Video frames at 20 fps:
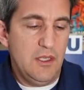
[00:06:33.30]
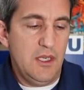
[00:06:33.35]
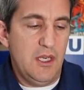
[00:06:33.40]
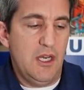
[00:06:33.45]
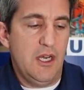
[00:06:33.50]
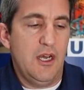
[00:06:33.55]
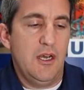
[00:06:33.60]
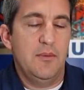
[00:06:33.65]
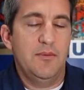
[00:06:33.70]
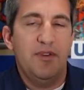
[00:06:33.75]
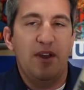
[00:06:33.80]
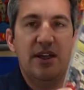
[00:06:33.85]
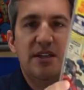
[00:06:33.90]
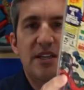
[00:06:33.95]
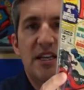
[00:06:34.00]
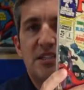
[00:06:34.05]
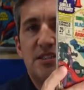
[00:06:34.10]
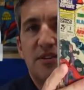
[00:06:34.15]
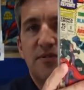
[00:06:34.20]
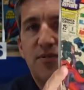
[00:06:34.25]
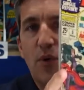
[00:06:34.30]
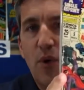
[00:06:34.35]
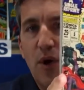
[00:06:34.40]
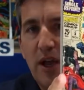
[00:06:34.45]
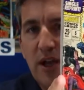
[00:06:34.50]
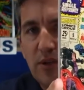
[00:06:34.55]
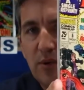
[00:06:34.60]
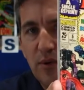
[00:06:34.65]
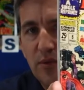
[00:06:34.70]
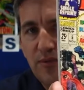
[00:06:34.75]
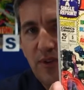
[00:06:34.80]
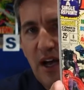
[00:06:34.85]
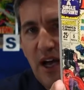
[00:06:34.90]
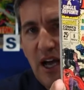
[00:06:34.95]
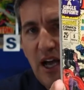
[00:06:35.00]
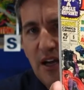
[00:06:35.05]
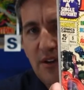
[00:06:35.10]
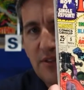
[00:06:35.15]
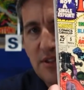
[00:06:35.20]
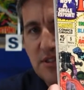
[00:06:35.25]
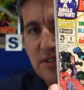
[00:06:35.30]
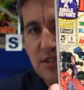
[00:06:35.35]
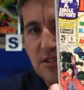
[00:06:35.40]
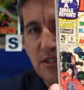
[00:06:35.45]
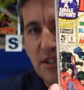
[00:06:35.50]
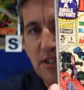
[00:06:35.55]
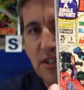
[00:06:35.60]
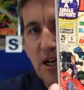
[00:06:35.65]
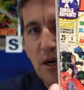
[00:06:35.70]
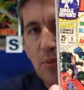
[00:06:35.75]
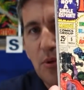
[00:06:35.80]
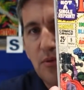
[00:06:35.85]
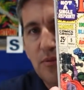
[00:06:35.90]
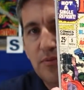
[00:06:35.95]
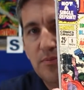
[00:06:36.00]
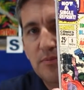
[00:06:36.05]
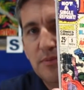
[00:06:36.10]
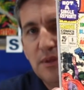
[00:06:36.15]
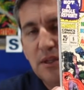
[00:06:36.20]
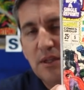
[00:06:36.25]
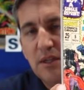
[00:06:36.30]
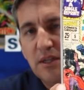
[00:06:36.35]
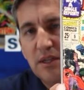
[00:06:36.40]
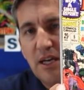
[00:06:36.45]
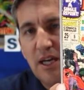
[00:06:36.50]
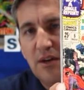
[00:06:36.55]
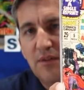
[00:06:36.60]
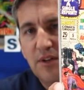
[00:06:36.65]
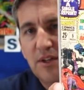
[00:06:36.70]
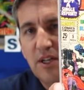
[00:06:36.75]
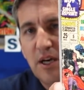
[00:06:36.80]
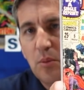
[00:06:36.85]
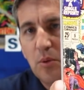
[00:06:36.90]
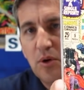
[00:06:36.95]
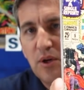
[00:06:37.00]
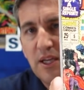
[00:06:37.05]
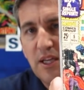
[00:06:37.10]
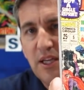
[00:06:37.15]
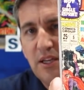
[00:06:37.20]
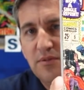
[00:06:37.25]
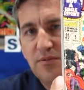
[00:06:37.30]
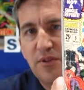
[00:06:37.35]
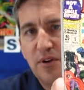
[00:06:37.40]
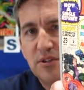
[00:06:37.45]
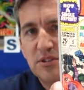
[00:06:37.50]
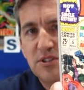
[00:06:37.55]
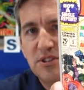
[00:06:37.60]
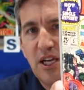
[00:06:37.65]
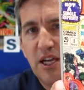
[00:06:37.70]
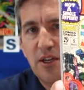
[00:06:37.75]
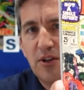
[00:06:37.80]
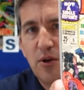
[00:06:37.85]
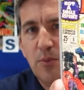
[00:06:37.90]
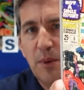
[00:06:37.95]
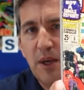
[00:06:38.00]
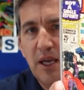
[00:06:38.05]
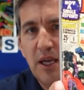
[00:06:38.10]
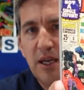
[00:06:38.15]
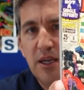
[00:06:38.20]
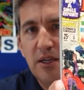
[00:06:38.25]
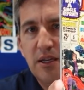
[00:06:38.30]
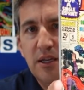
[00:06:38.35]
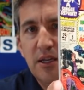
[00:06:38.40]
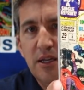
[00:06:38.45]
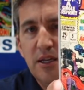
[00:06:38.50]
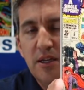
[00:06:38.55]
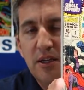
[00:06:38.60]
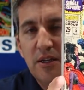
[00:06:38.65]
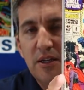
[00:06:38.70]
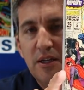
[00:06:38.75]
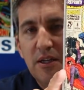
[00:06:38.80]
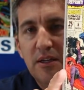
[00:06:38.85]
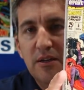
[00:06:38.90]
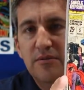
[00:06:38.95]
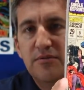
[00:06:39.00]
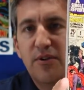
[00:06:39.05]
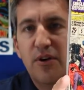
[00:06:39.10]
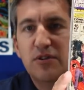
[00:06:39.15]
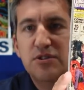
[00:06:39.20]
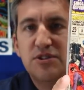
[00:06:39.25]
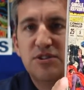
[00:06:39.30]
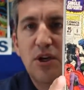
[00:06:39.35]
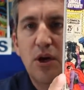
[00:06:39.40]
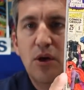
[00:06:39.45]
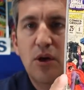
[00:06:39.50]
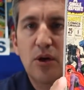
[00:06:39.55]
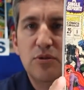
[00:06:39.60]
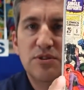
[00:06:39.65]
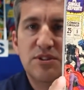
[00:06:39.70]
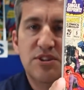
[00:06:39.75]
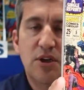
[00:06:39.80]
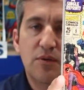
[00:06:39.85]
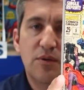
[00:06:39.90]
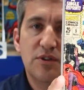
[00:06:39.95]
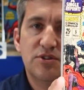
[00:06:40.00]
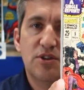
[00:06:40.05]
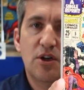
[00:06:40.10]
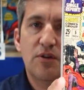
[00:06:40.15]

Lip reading: Fantastic Four Annual 5. This is a double, kind of a double key, first Psycho Man, first solo Silver